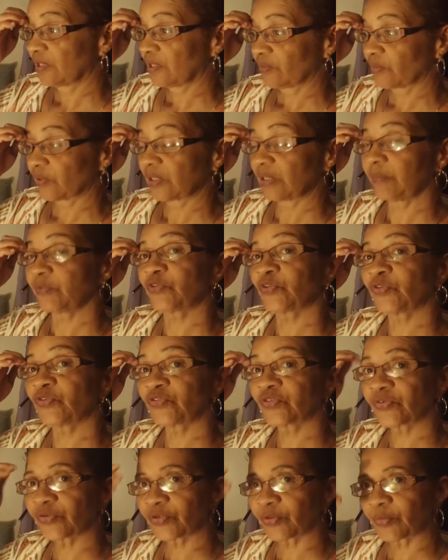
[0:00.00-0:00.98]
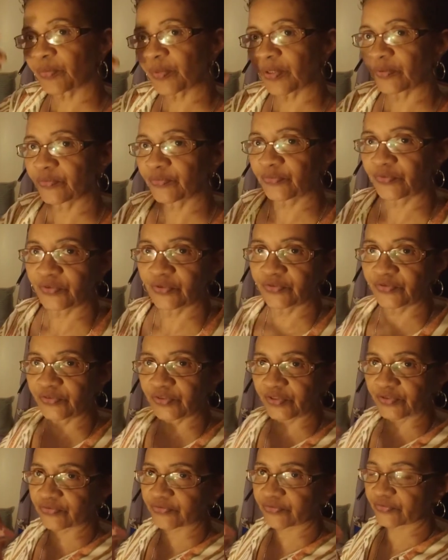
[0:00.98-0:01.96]
But let me tell you something about the
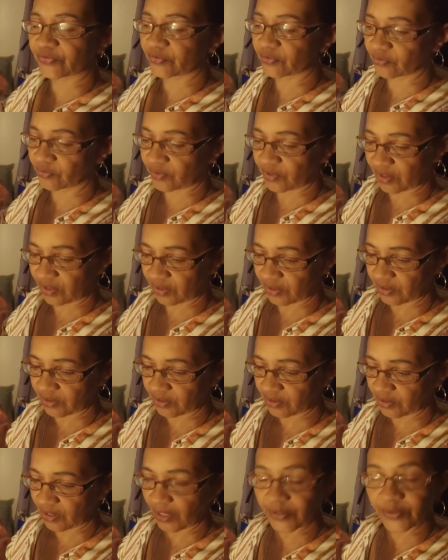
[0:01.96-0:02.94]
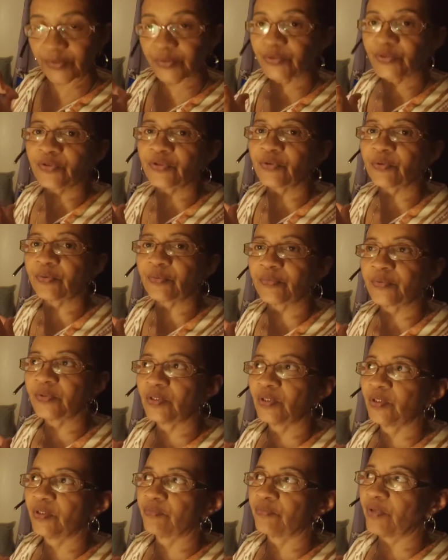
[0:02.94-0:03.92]
discs, okay? I don't know the
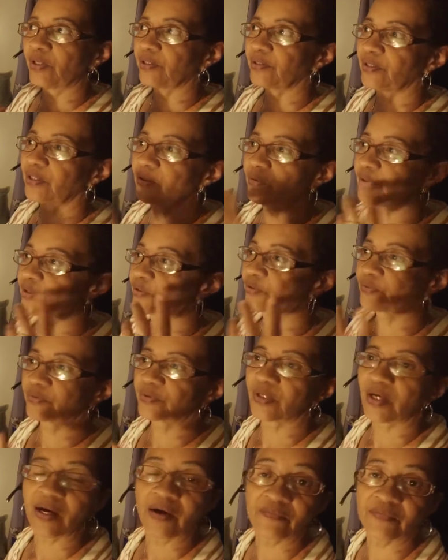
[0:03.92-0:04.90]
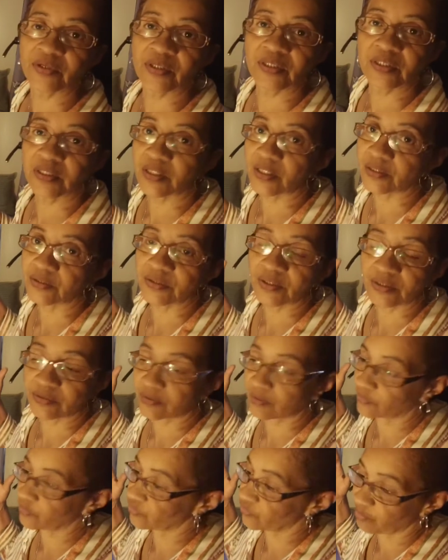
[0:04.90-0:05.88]
right now. I don't have any.
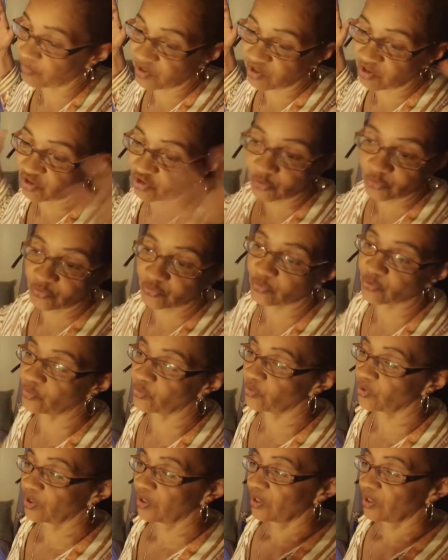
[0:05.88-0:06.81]
That was many years ago.